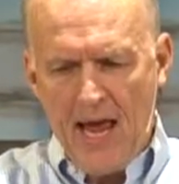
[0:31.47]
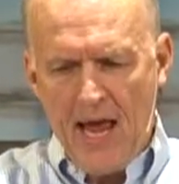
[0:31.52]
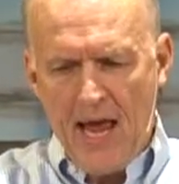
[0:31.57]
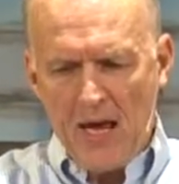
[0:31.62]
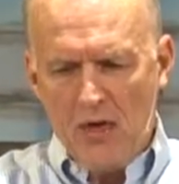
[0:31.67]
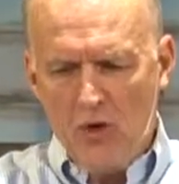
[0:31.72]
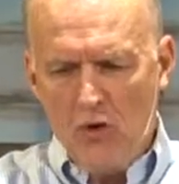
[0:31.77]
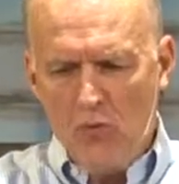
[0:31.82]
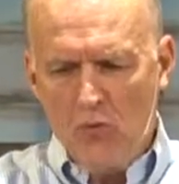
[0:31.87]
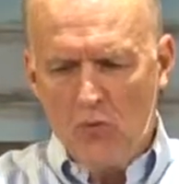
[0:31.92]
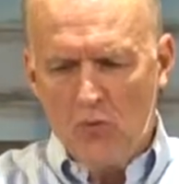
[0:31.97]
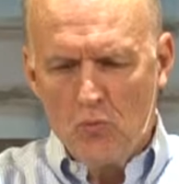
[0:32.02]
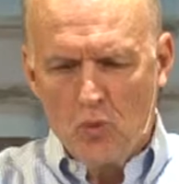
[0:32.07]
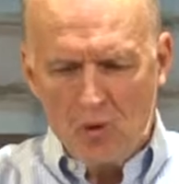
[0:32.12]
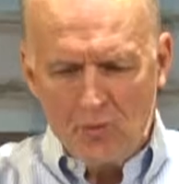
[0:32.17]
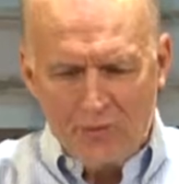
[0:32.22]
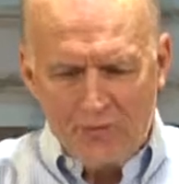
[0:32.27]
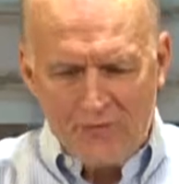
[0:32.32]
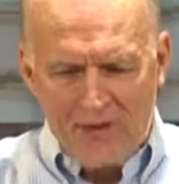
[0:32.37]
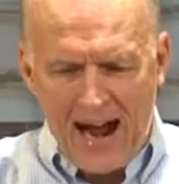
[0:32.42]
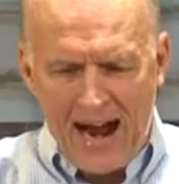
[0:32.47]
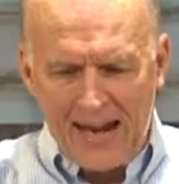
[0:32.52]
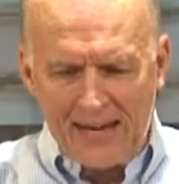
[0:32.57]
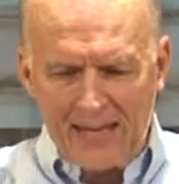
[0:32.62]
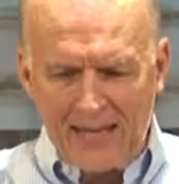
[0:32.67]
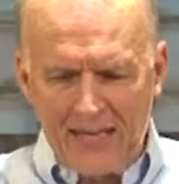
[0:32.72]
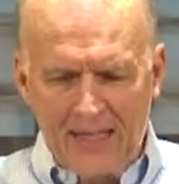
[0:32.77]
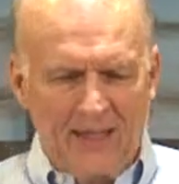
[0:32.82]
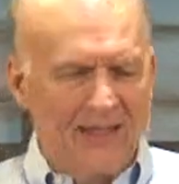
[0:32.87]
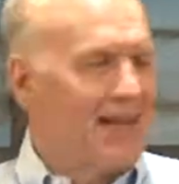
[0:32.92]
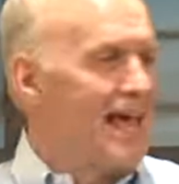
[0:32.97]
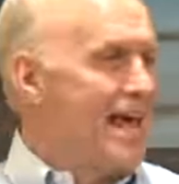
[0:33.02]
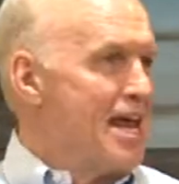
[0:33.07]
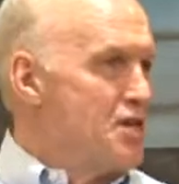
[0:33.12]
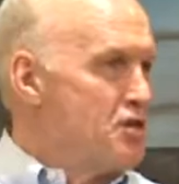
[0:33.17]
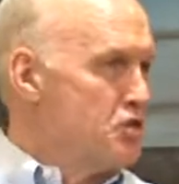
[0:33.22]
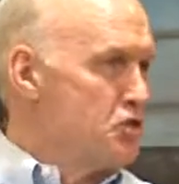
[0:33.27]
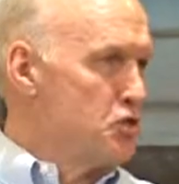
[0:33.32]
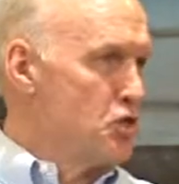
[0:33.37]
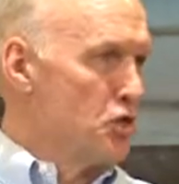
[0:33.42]
and you were finally
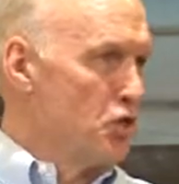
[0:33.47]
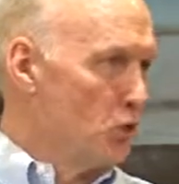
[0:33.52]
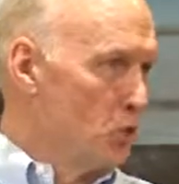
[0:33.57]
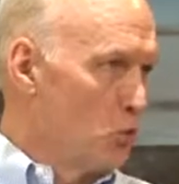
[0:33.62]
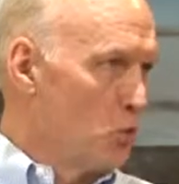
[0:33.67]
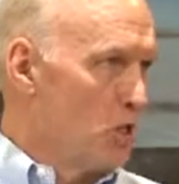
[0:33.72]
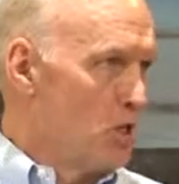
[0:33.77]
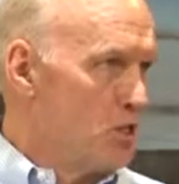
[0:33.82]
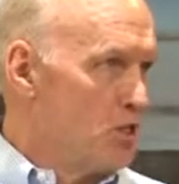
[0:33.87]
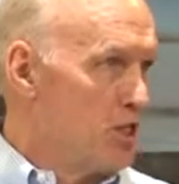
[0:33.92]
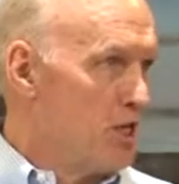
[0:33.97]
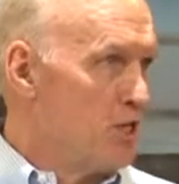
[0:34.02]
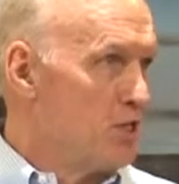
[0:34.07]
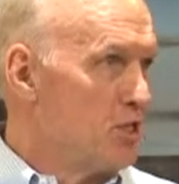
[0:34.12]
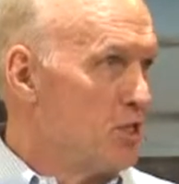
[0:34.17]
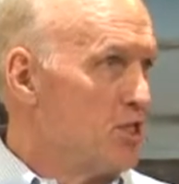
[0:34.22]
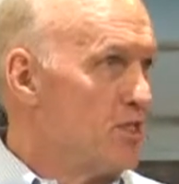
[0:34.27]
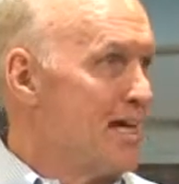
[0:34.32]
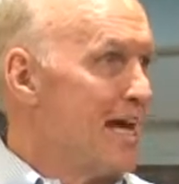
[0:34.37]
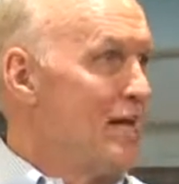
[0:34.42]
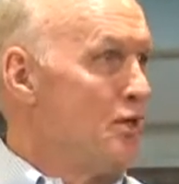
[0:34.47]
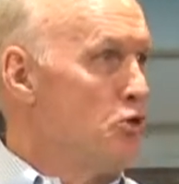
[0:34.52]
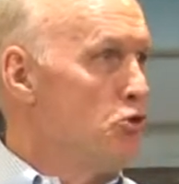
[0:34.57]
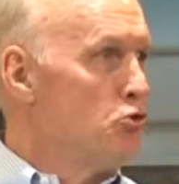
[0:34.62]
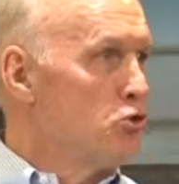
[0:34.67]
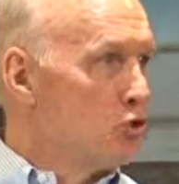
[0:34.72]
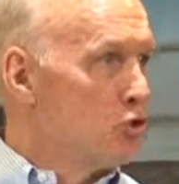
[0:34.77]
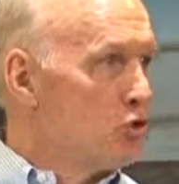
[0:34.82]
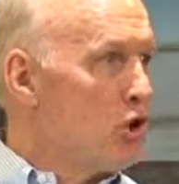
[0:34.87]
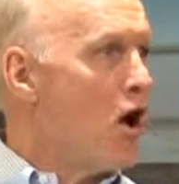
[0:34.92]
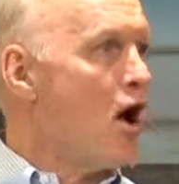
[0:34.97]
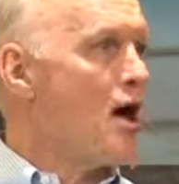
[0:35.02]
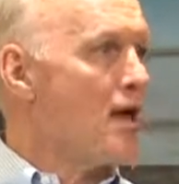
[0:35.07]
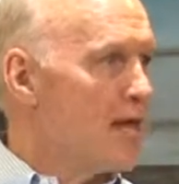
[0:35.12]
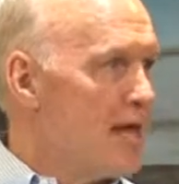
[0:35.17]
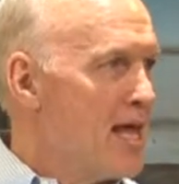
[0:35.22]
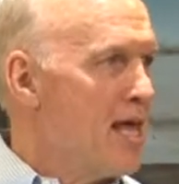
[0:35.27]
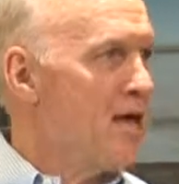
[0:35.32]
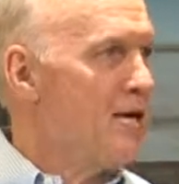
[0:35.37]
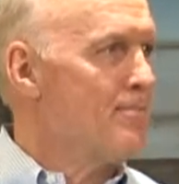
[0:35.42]
led to the Lord Jesus, and you saw
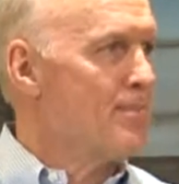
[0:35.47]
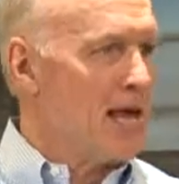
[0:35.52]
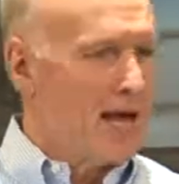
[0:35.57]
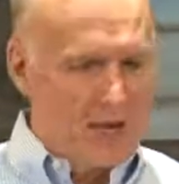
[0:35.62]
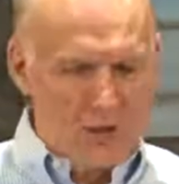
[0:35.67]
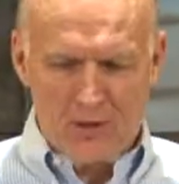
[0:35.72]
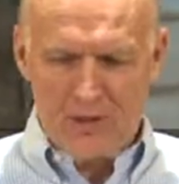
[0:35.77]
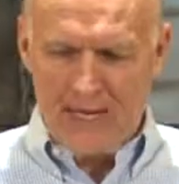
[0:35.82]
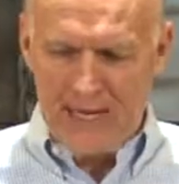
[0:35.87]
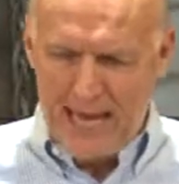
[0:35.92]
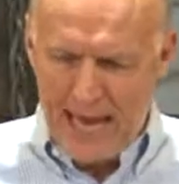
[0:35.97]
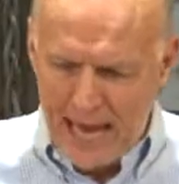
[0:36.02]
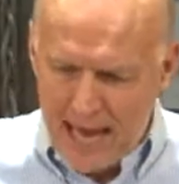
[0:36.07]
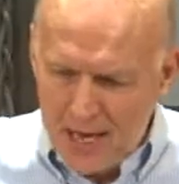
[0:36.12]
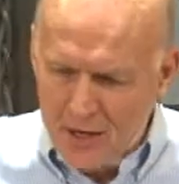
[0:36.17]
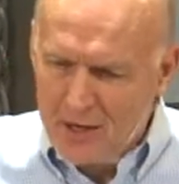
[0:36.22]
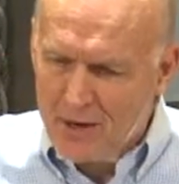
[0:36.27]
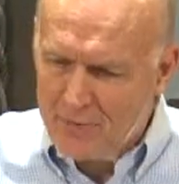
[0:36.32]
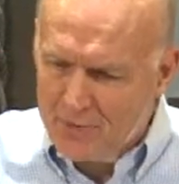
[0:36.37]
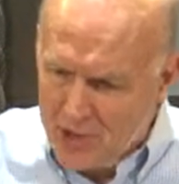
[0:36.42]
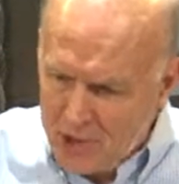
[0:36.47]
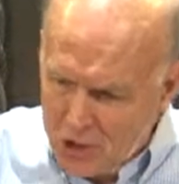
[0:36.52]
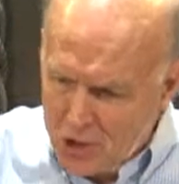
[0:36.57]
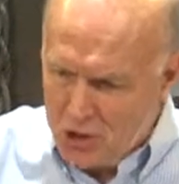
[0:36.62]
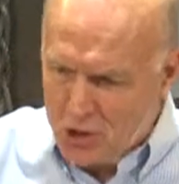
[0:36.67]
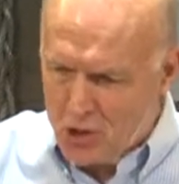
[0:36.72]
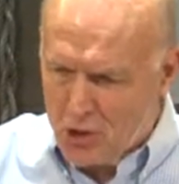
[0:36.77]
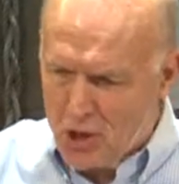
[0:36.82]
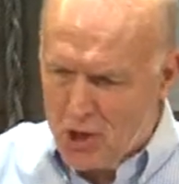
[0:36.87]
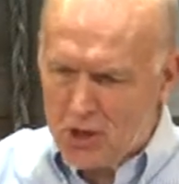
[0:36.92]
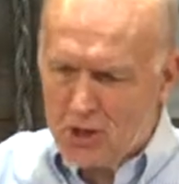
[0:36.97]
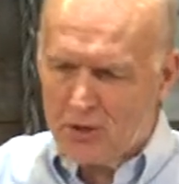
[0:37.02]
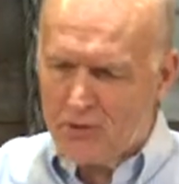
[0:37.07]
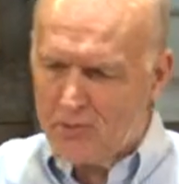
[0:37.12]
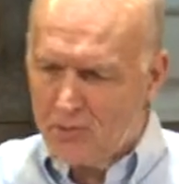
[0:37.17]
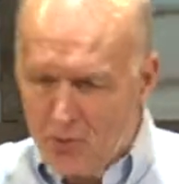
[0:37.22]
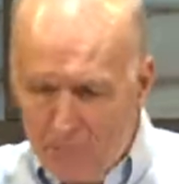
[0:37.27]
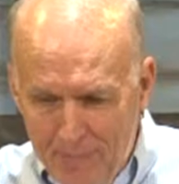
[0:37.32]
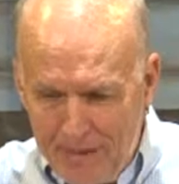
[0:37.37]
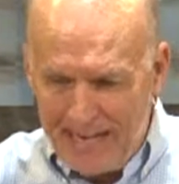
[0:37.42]
Him as the end of the search
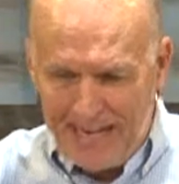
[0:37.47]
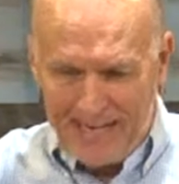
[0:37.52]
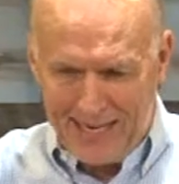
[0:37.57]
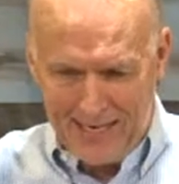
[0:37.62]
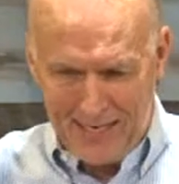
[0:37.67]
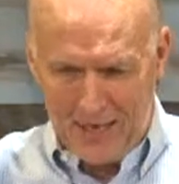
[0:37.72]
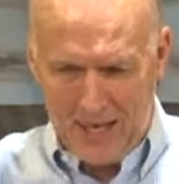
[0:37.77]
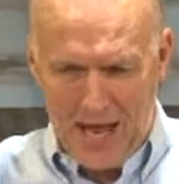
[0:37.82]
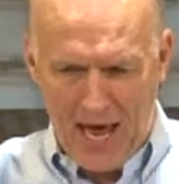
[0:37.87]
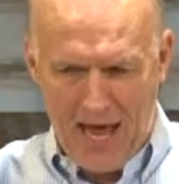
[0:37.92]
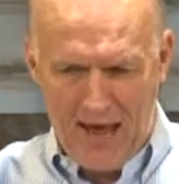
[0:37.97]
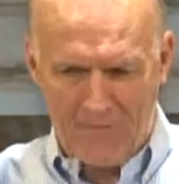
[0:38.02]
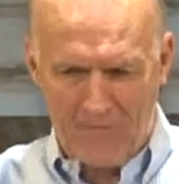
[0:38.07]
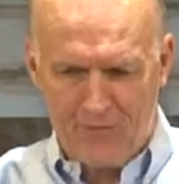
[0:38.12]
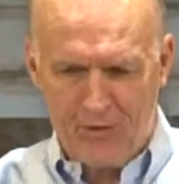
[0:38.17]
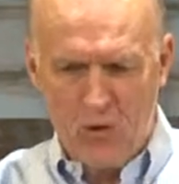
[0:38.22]
for meaning in life.